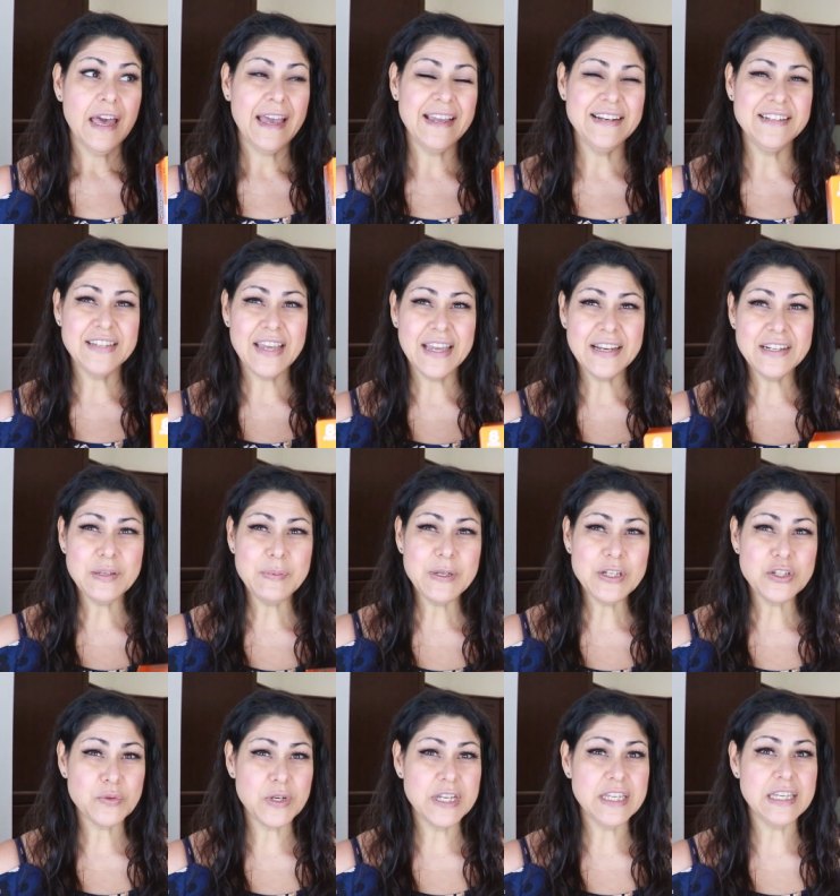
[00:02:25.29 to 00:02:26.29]
I tend to be
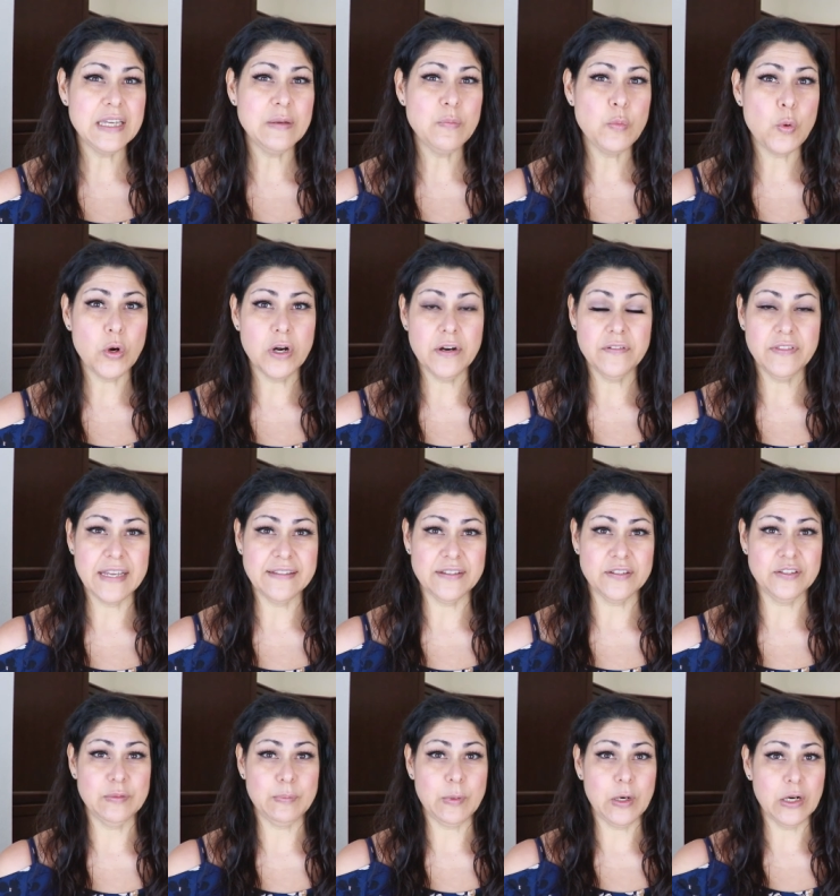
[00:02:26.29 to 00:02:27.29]
drinking more of like
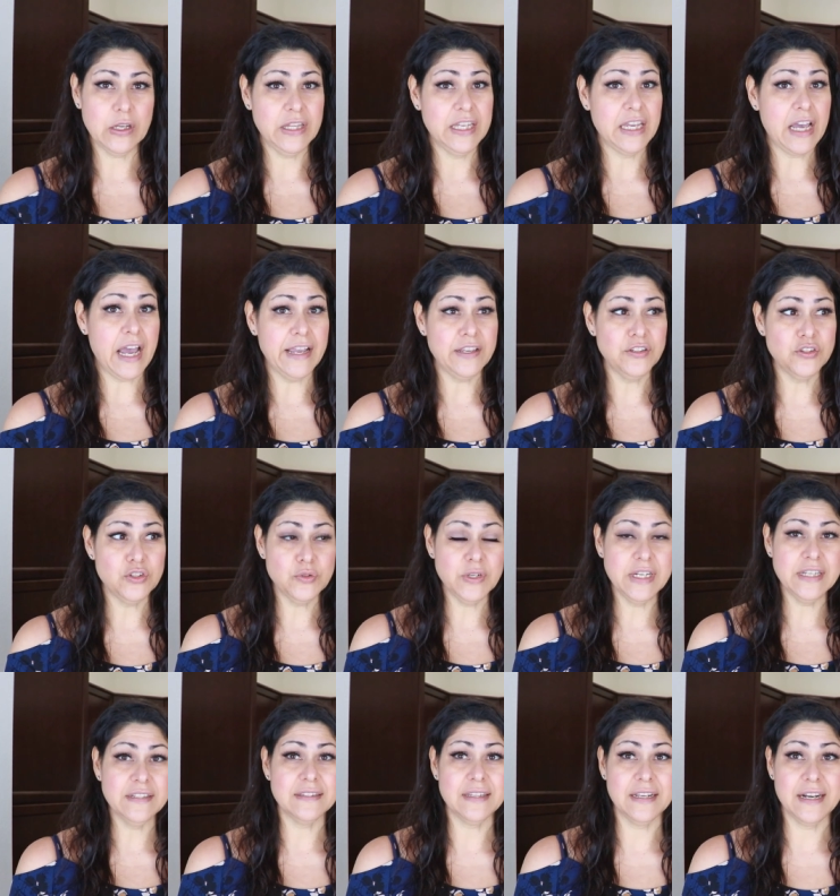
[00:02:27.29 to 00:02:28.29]
the sparkling ice
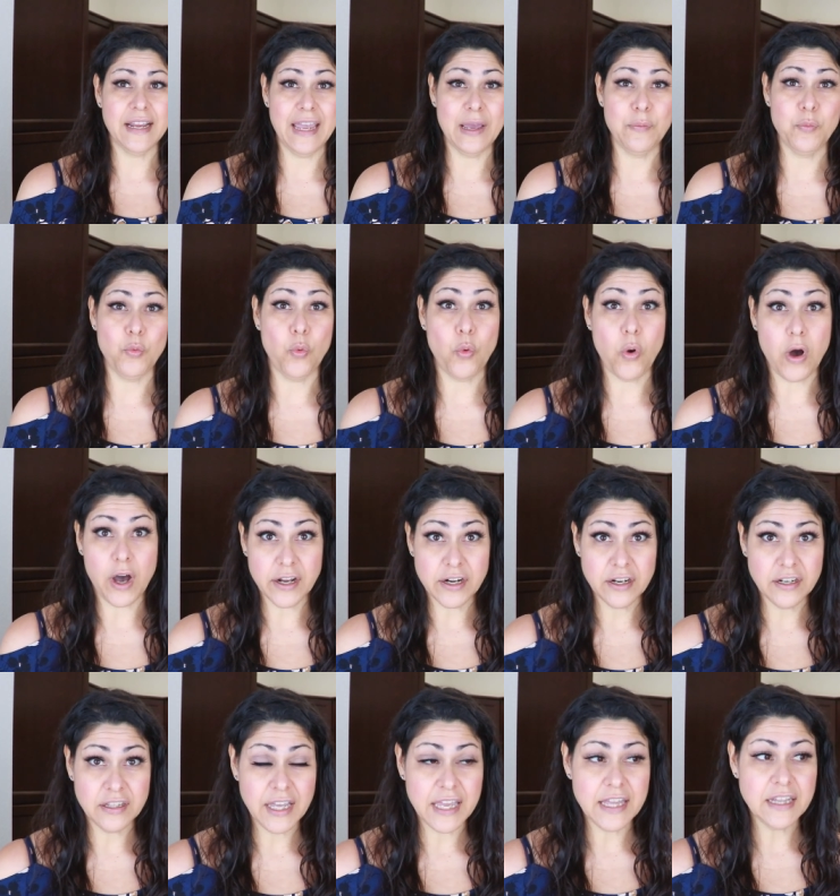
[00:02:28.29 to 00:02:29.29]
drinks than I am
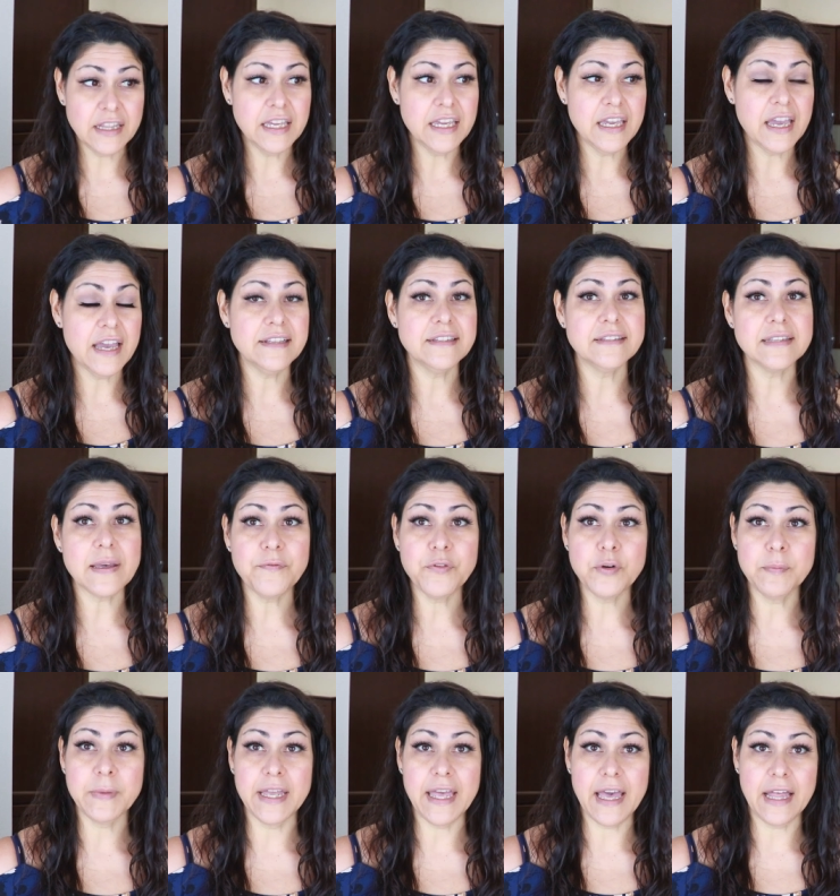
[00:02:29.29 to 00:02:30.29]
water lately, except
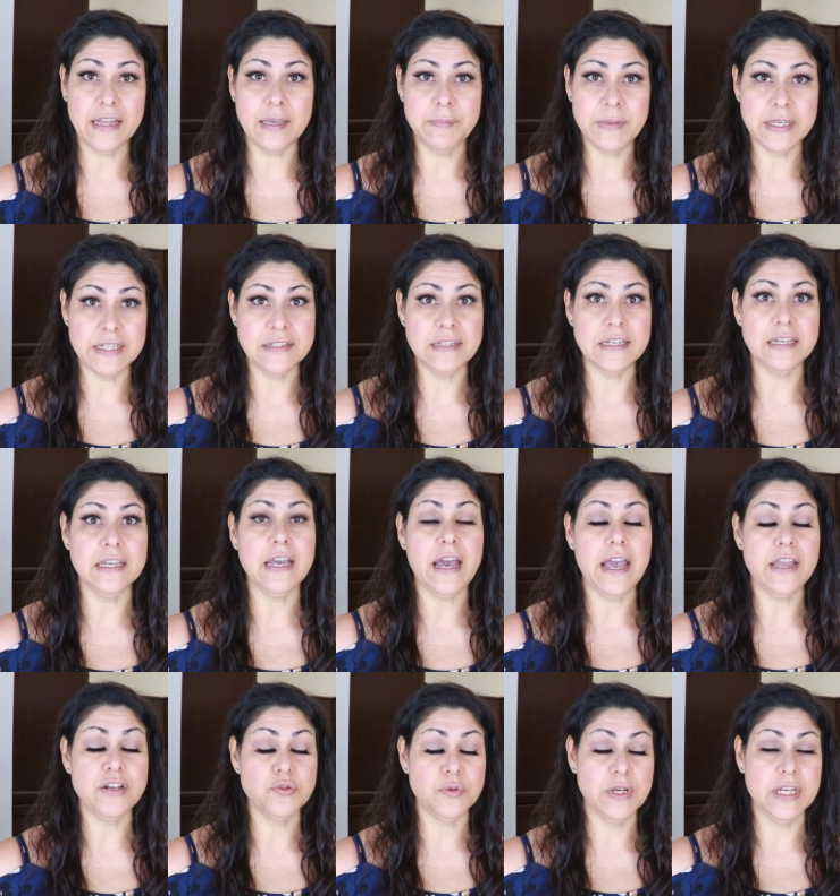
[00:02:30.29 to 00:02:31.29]
for my LMNT.
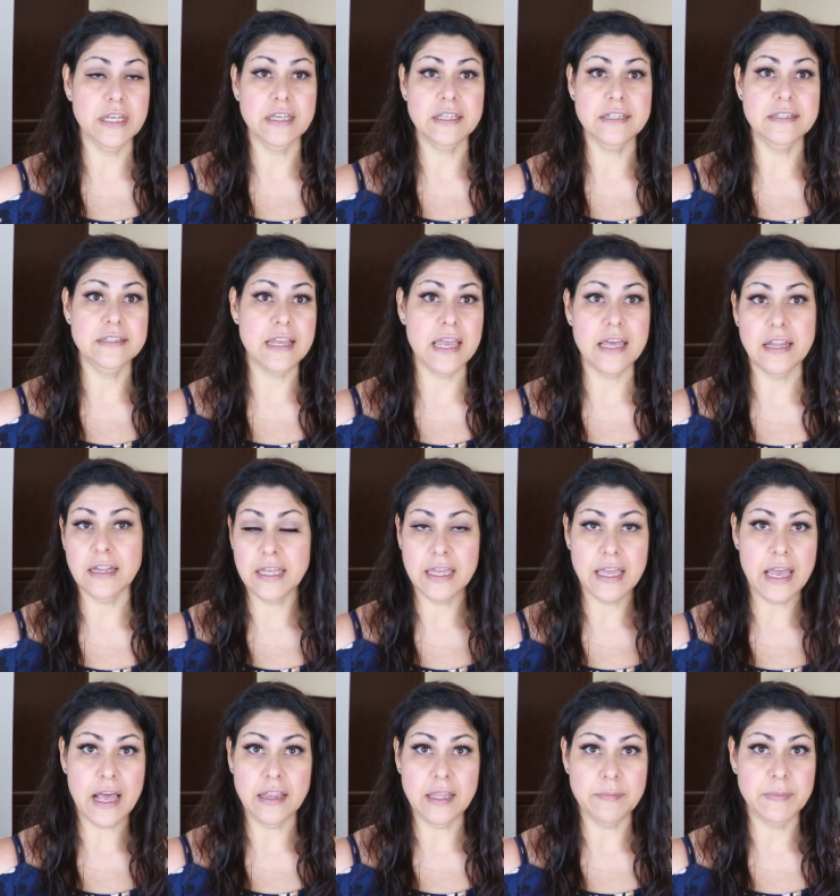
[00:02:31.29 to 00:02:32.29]
I drink daily
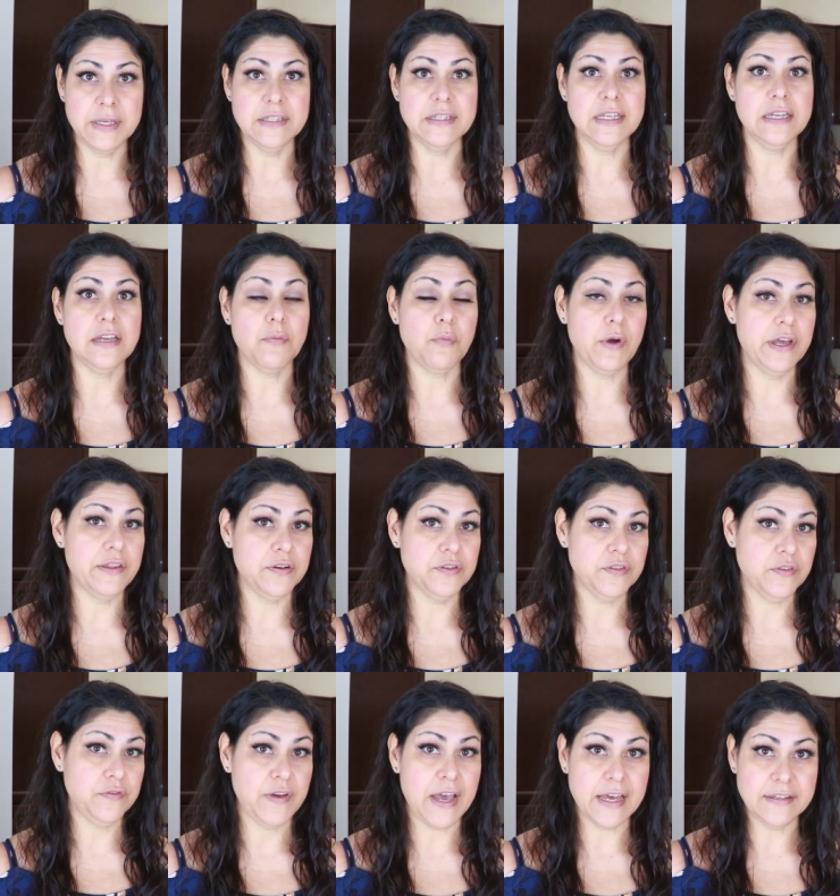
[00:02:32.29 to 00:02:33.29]
LMNT, whether
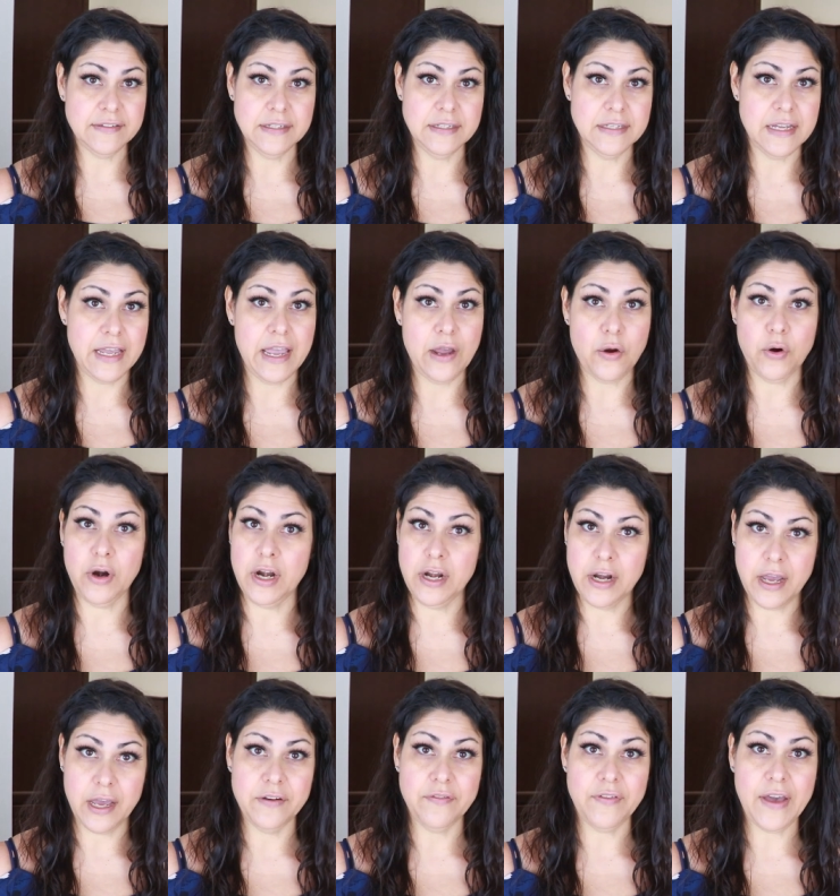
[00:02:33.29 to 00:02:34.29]
it's a fasting day or a
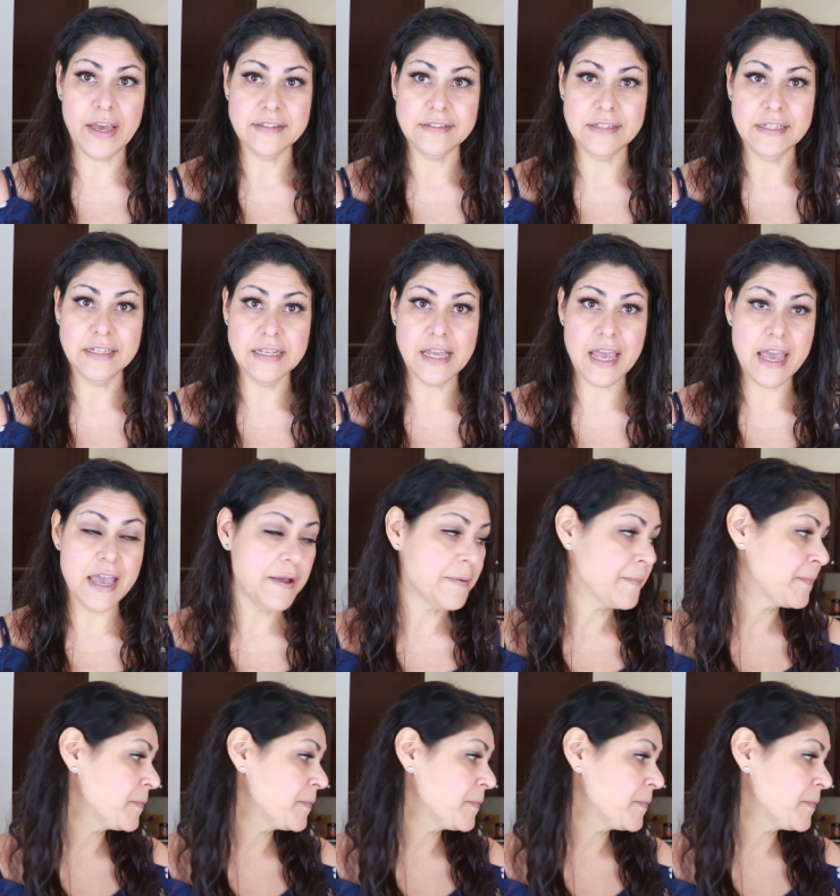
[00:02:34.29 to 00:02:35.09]
non-fasting day.